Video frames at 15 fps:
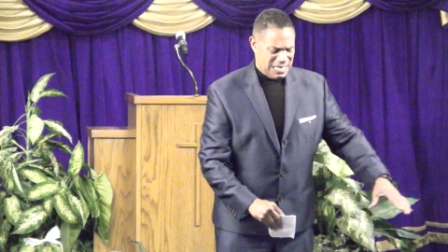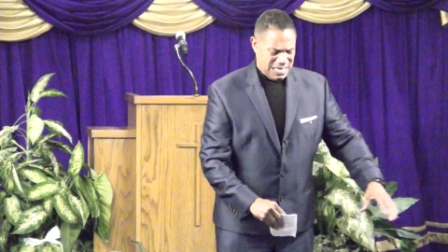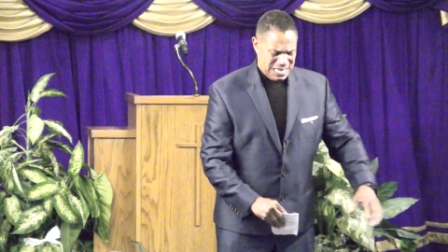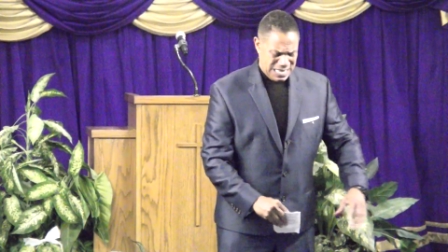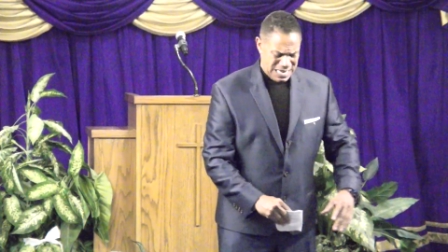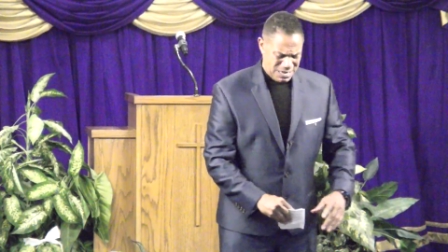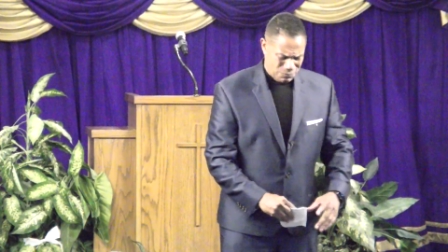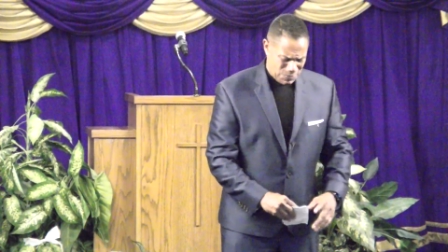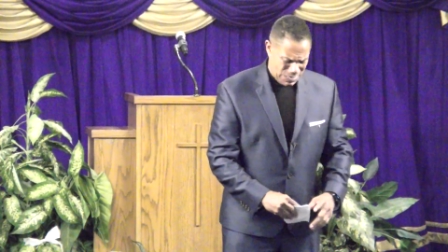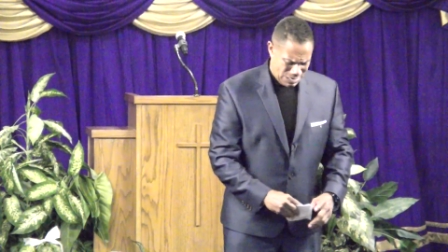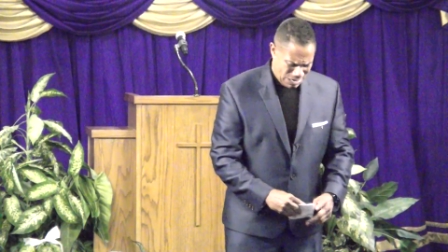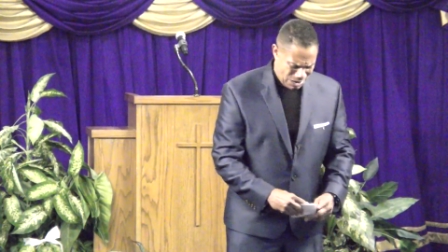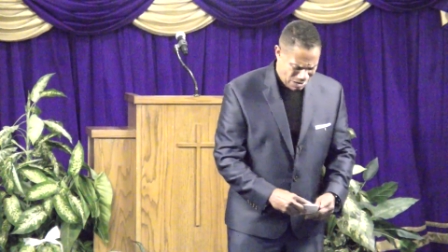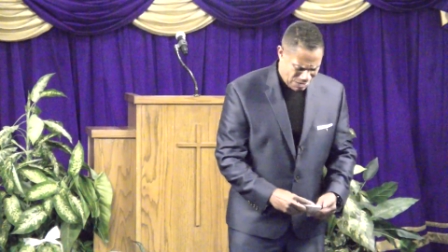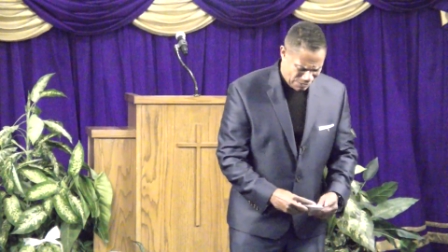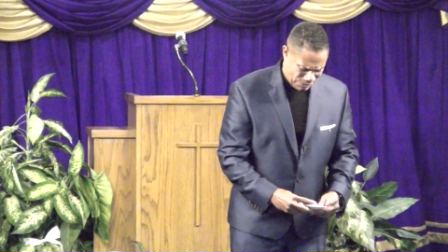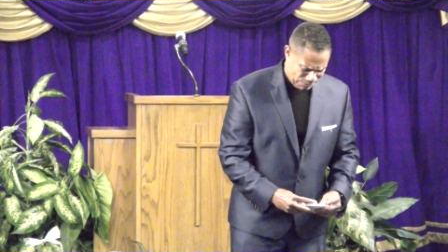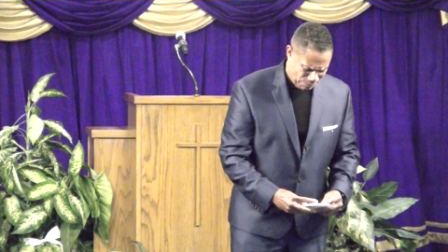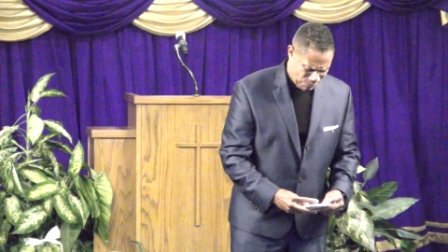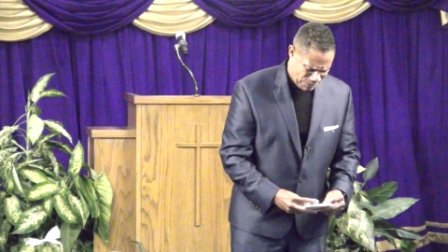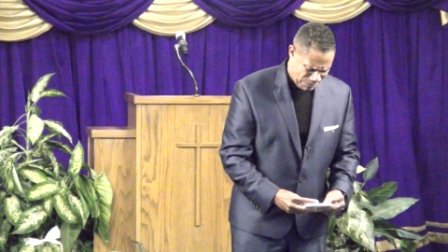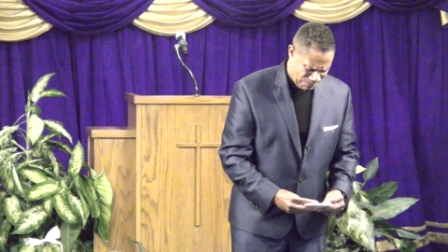And if we learn to
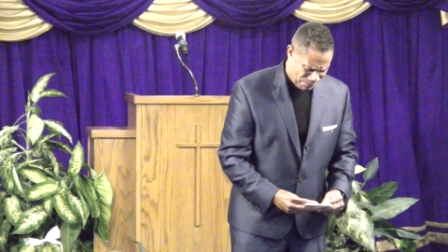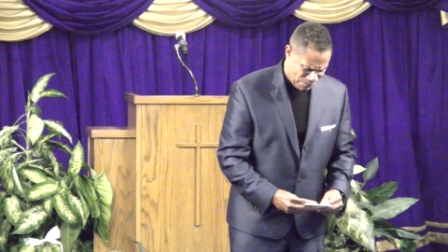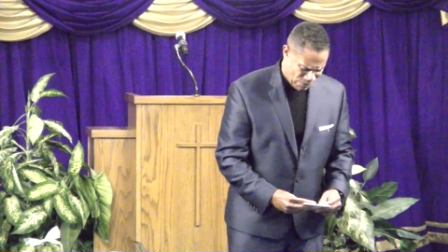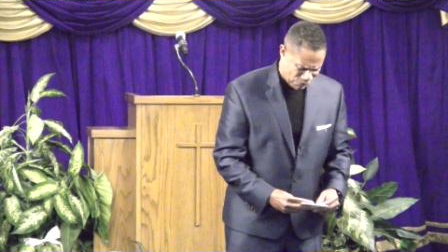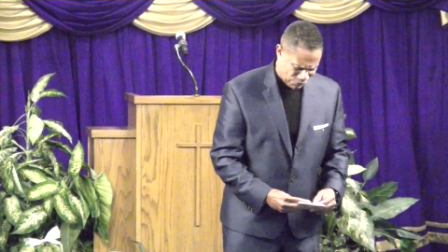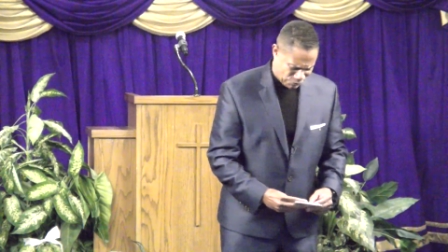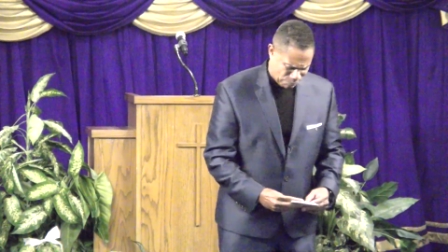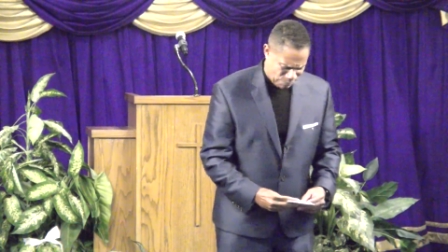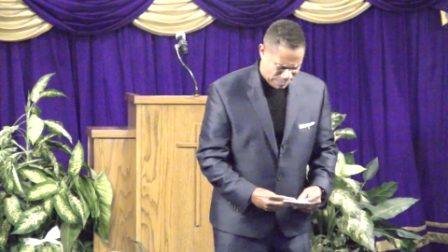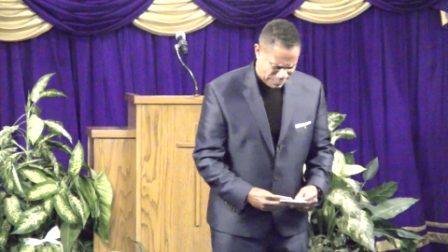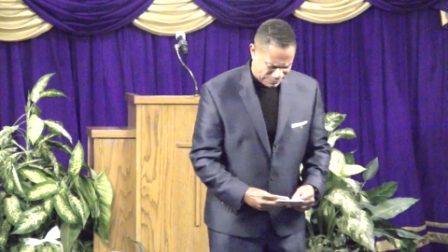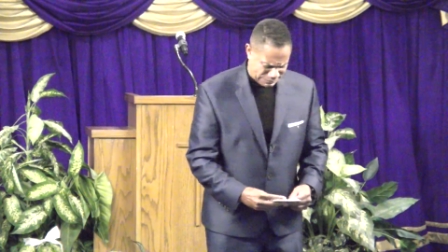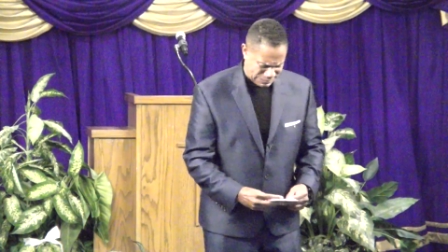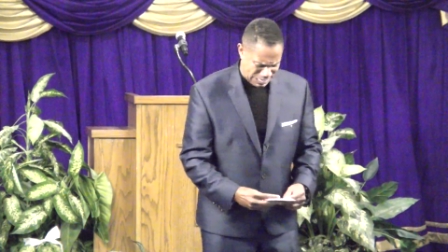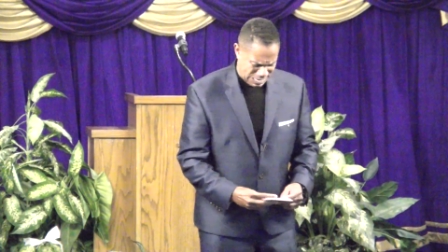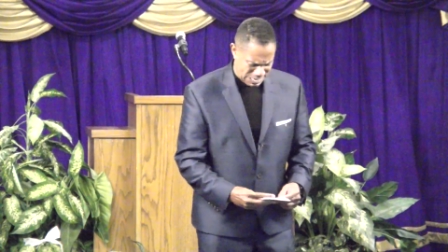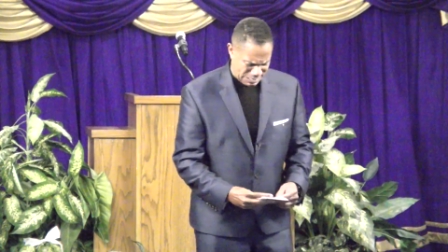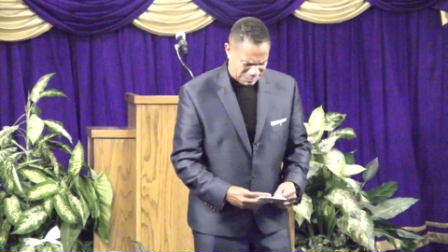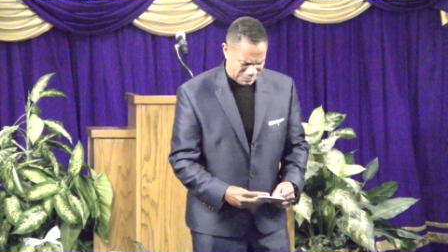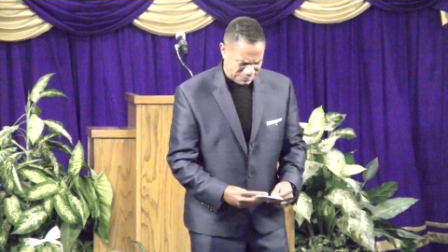put Him first, praise God,